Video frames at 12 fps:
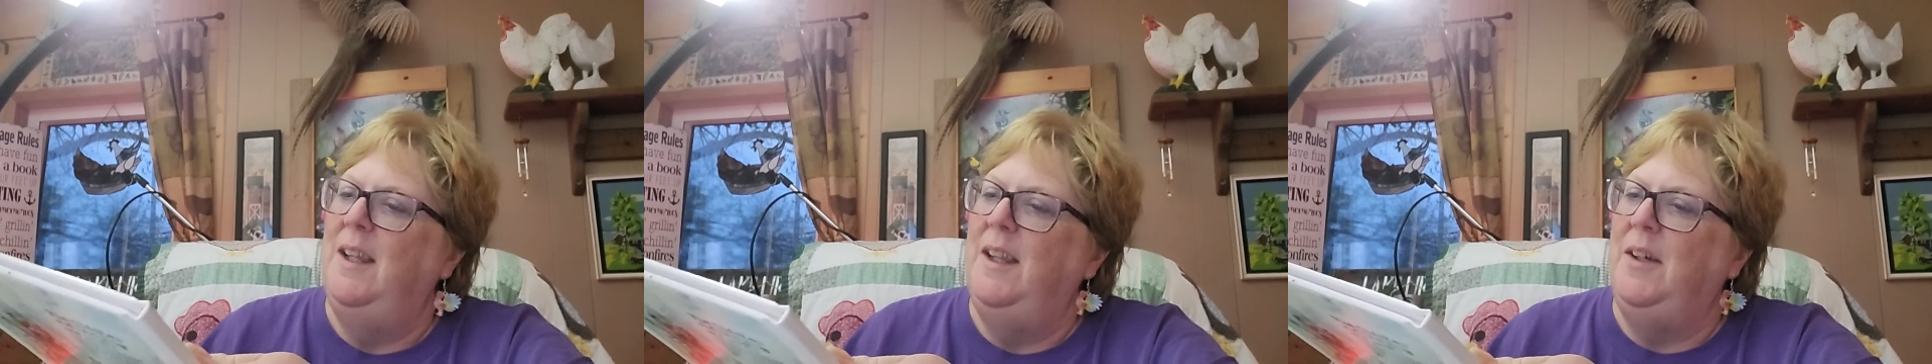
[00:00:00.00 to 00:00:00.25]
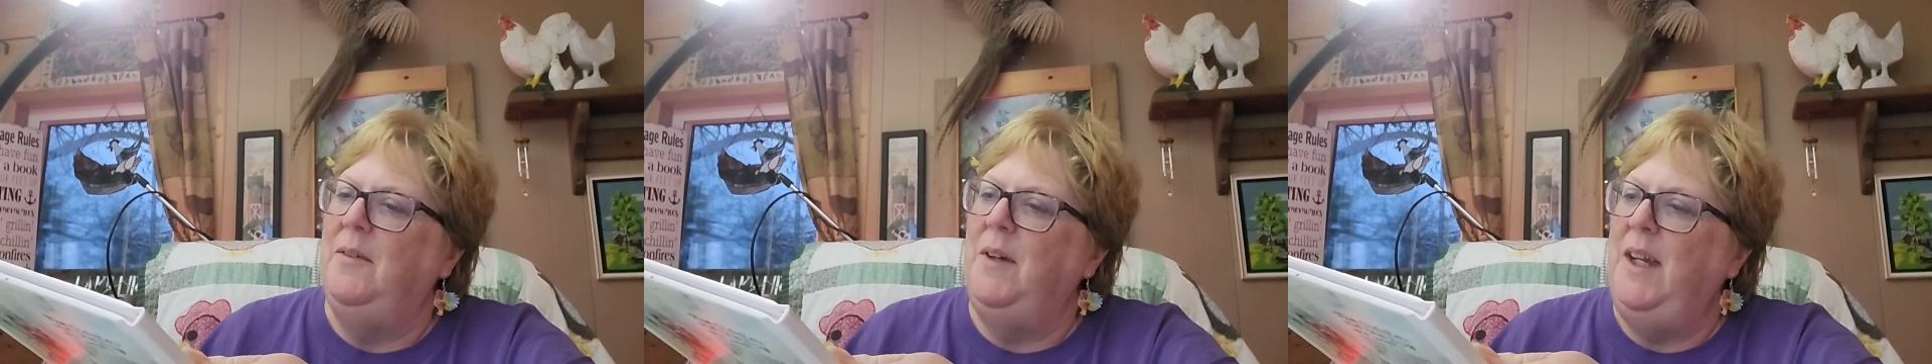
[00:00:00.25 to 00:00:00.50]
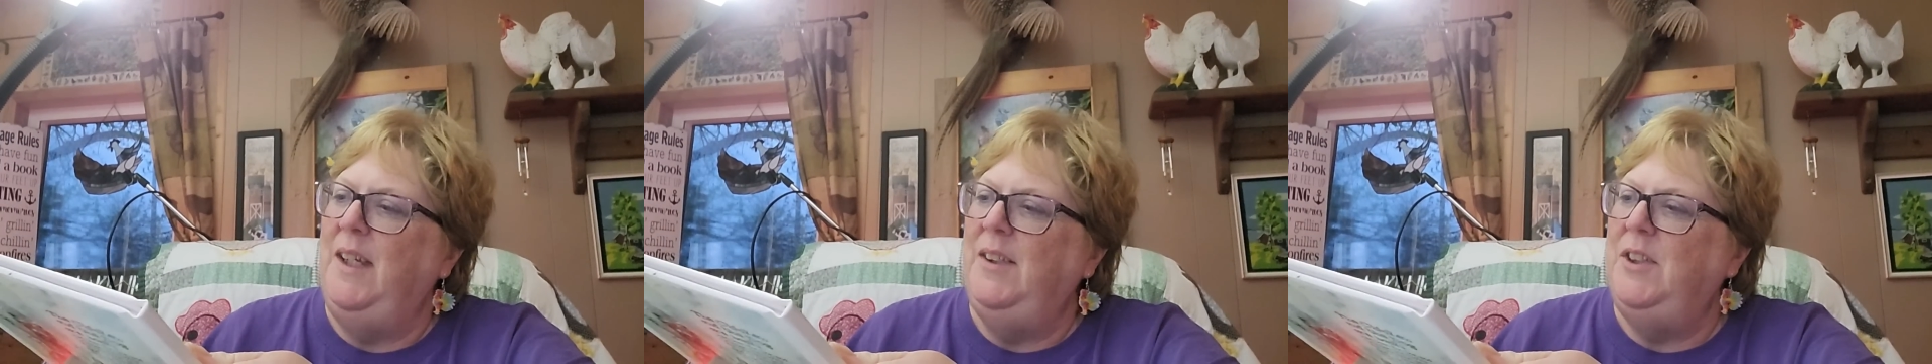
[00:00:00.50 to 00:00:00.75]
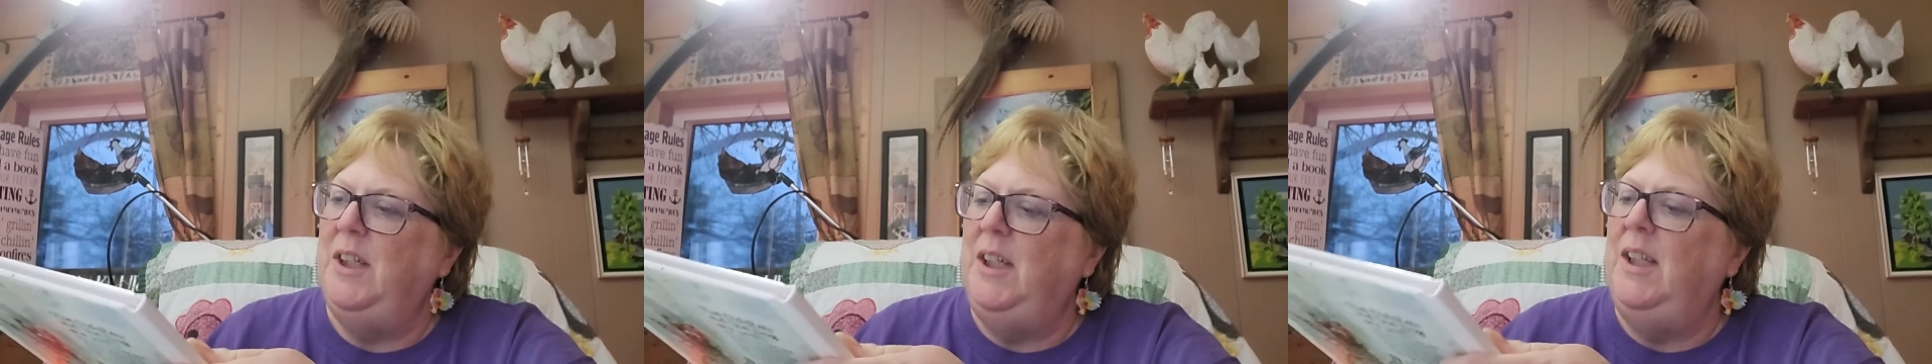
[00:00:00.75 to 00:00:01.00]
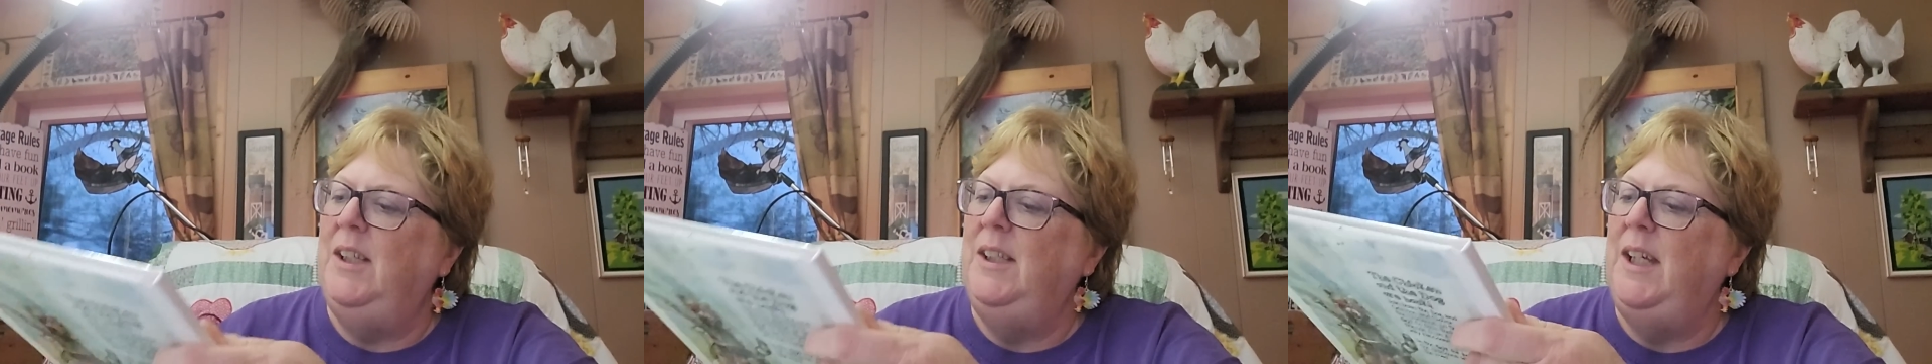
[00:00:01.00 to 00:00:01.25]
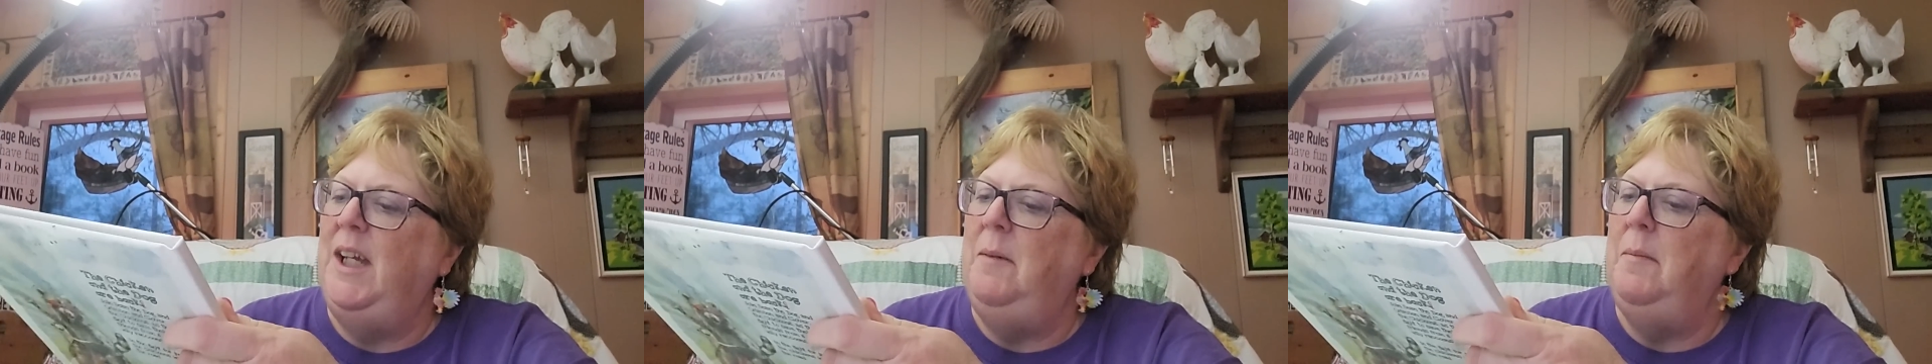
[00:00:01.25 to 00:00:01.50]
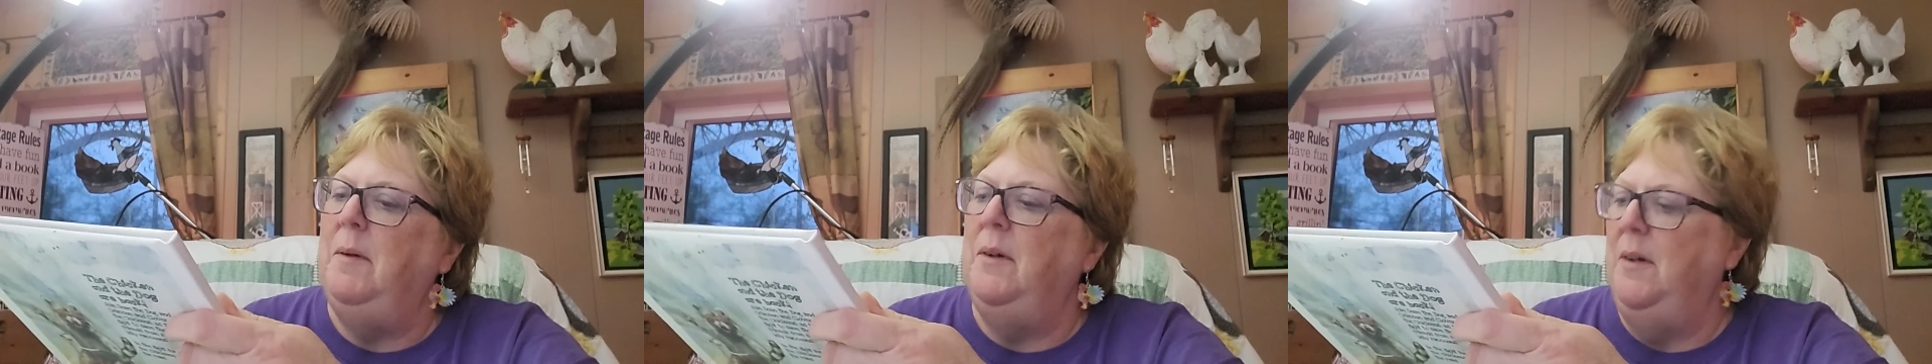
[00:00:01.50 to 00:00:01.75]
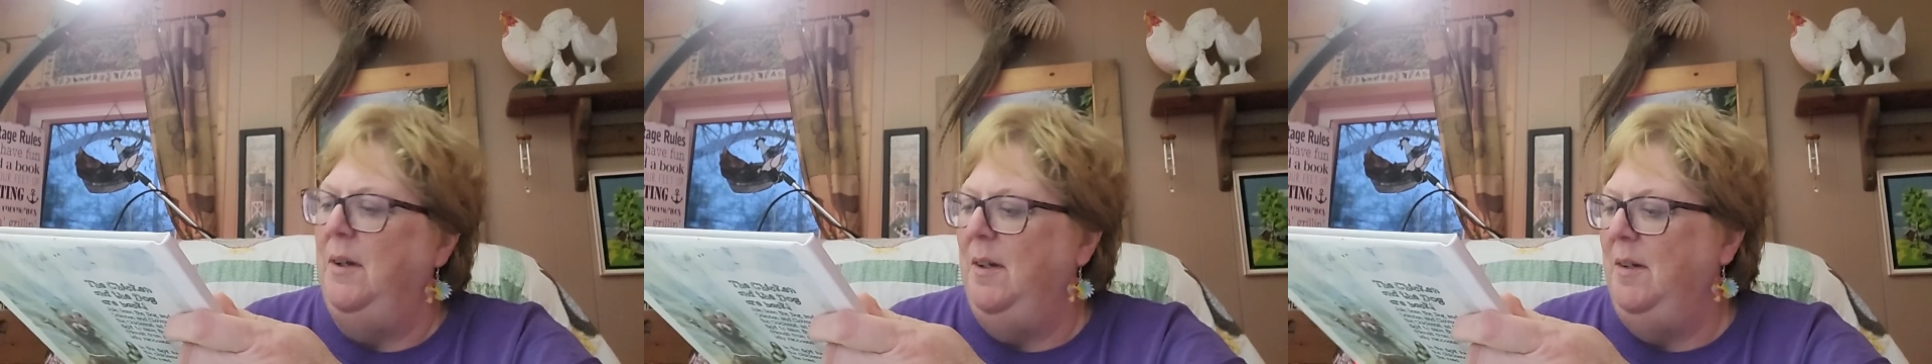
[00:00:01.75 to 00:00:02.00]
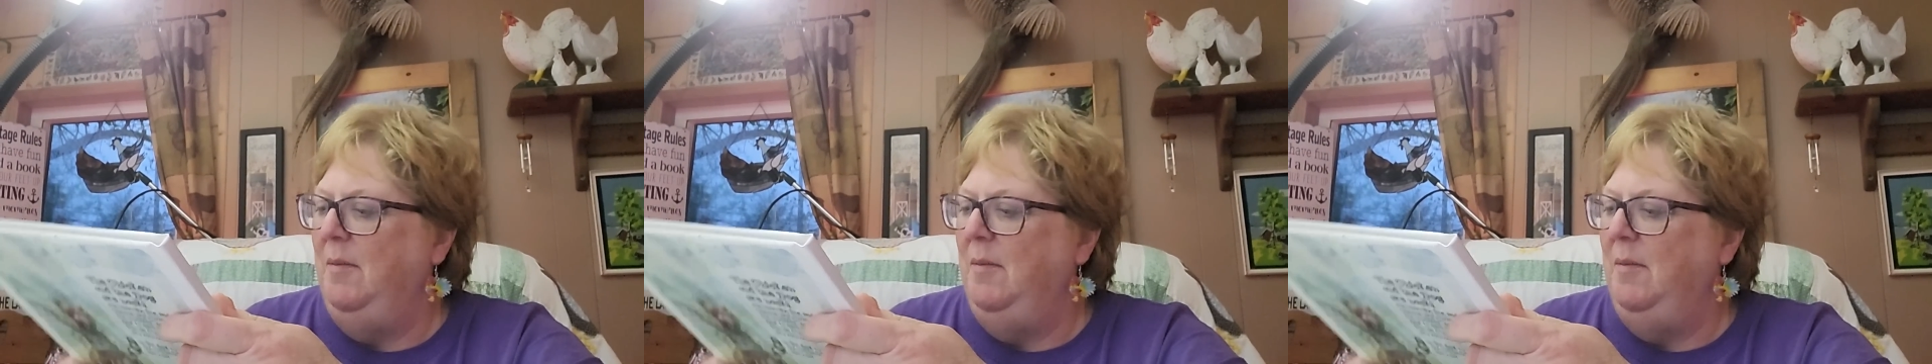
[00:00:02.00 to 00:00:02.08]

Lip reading: The Great Chicken Caper.